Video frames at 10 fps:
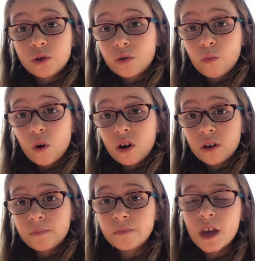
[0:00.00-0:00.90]
certain
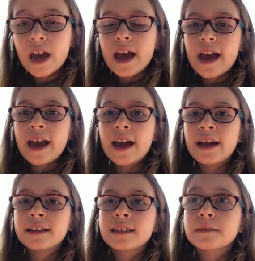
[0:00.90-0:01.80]
work.
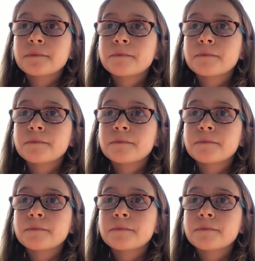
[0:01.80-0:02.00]
And